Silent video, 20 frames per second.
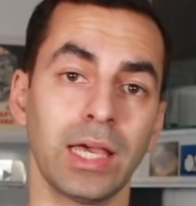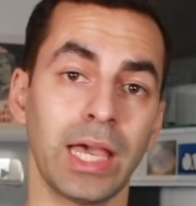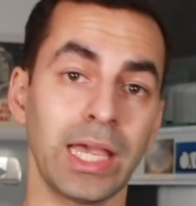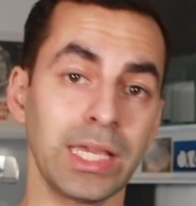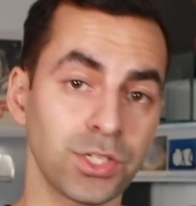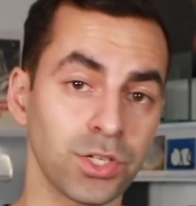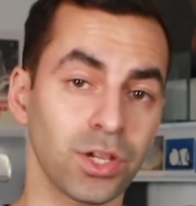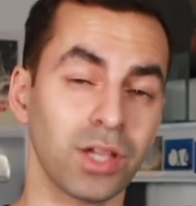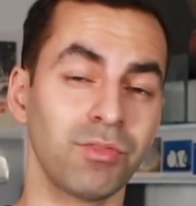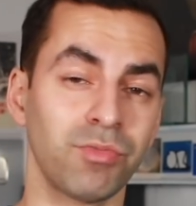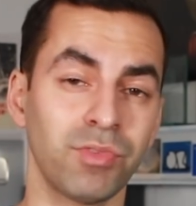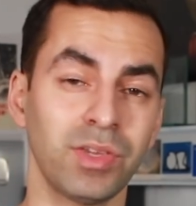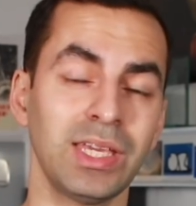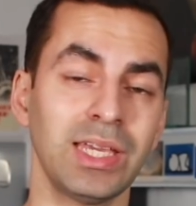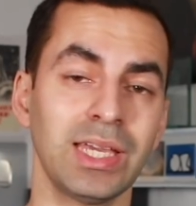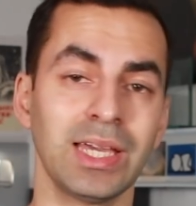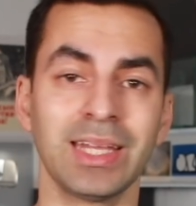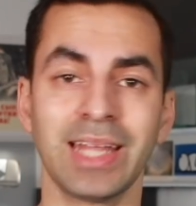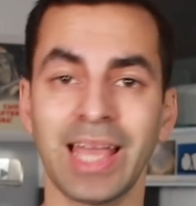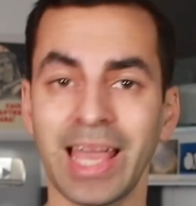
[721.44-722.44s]
HIV
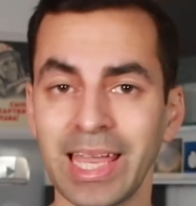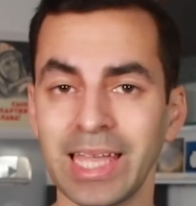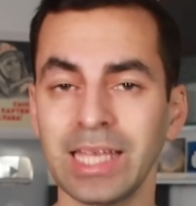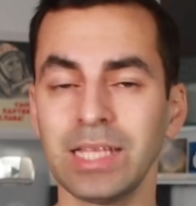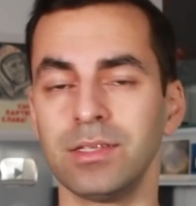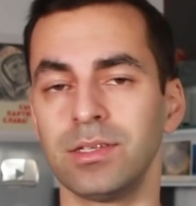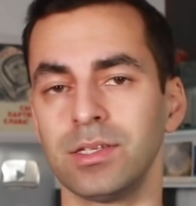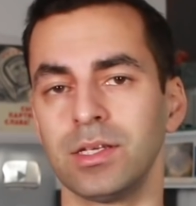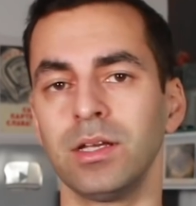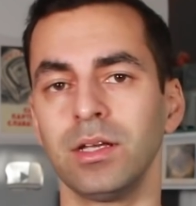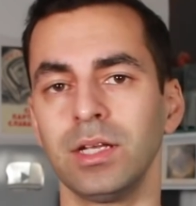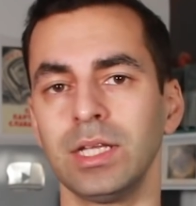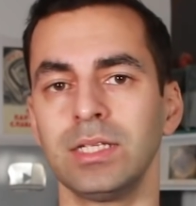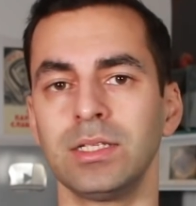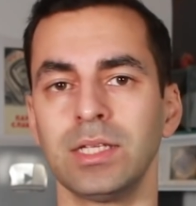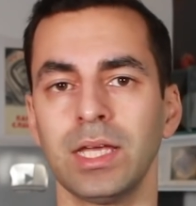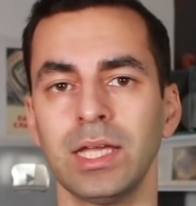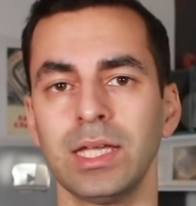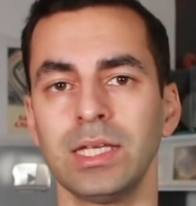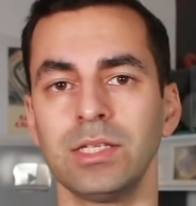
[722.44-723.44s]
and AIDS early
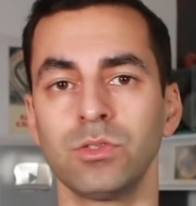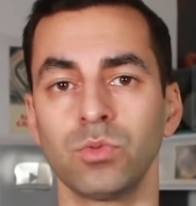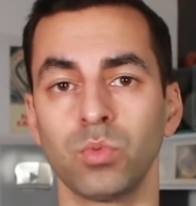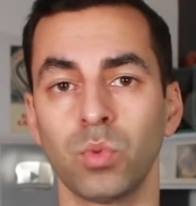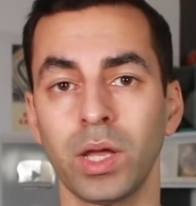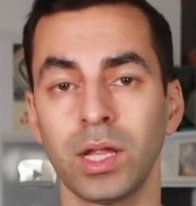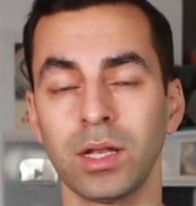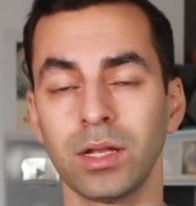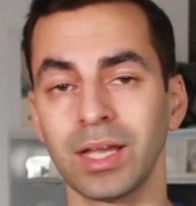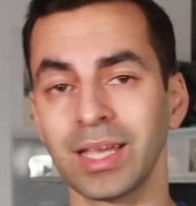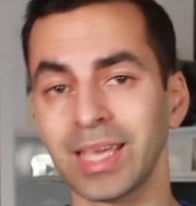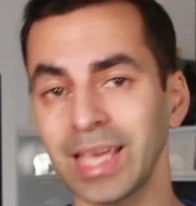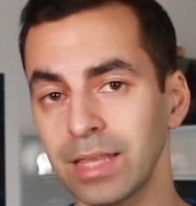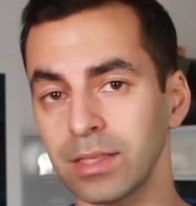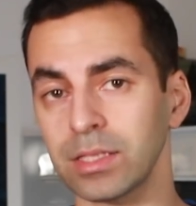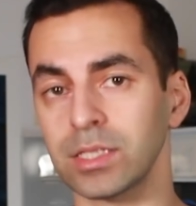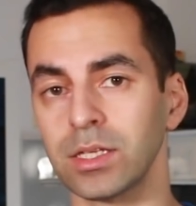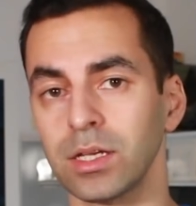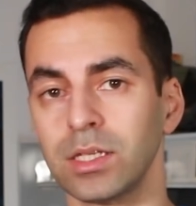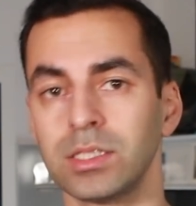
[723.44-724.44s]
days when,
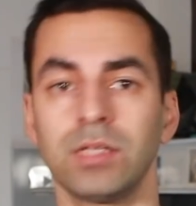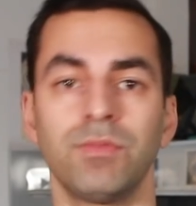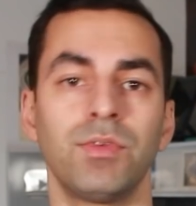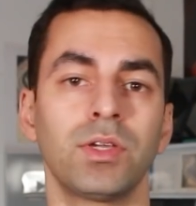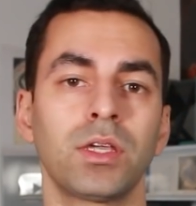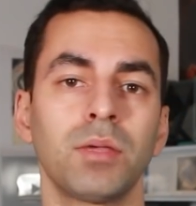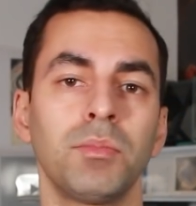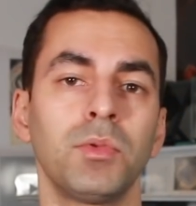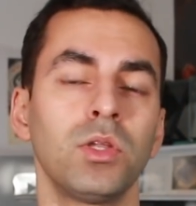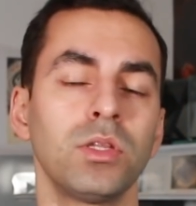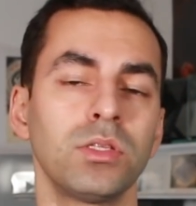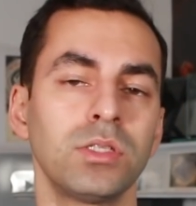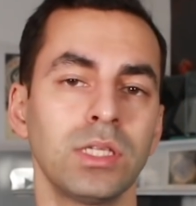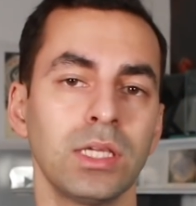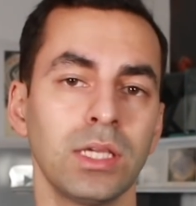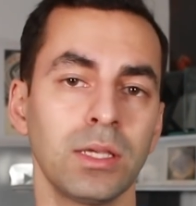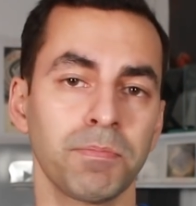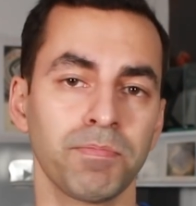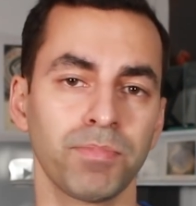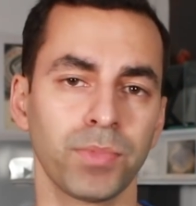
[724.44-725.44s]
again, the scientific
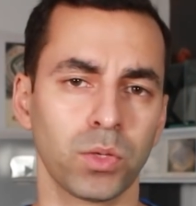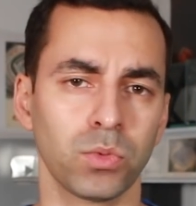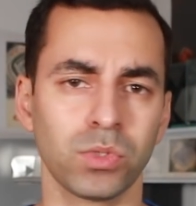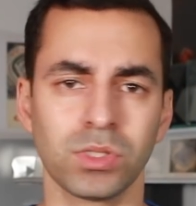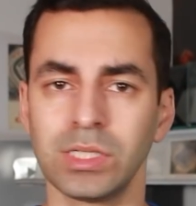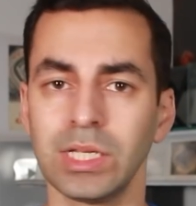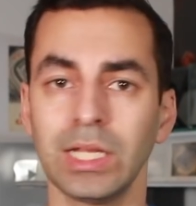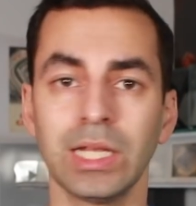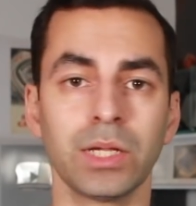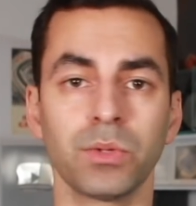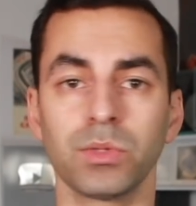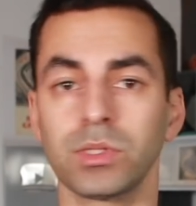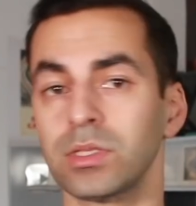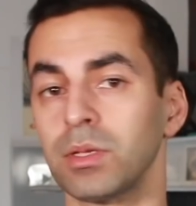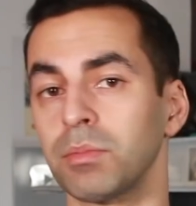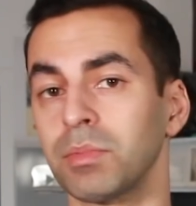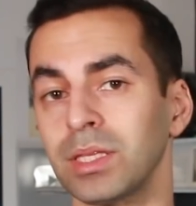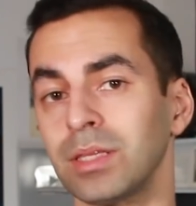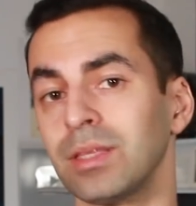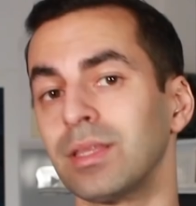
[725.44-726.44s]
community was dealing with
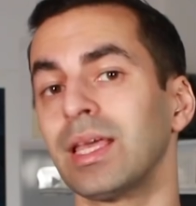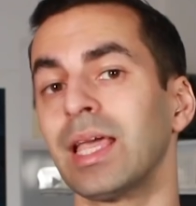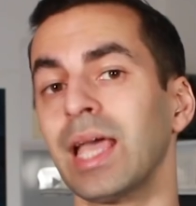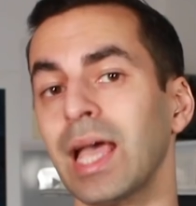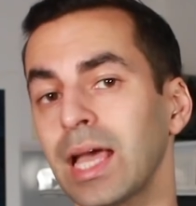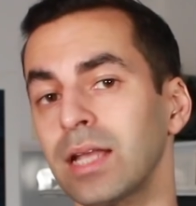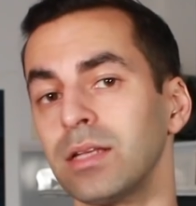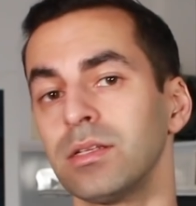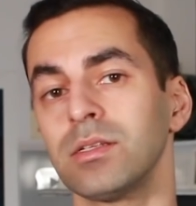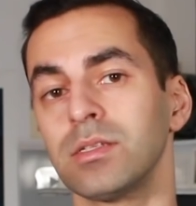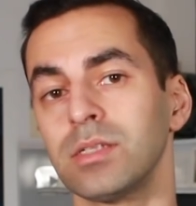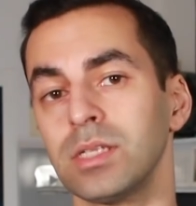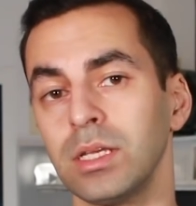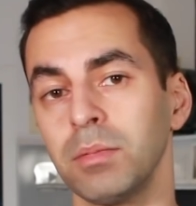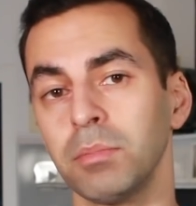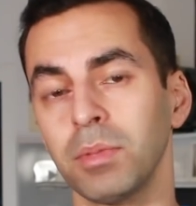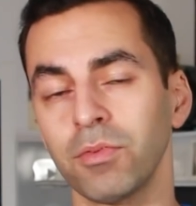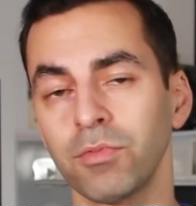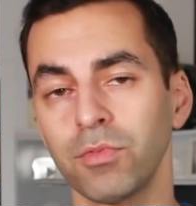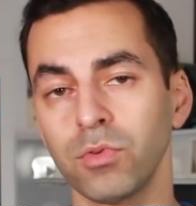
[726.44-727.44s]
something that they hadn't
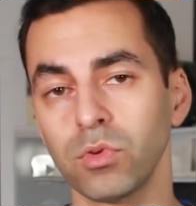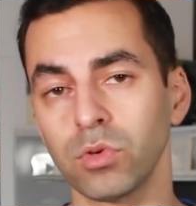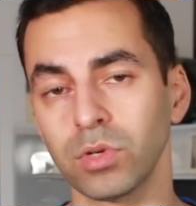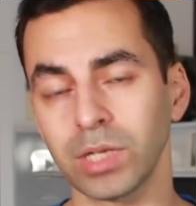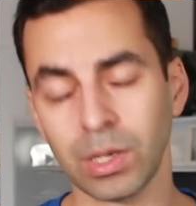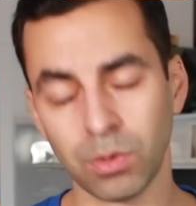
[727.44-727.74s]
seen before.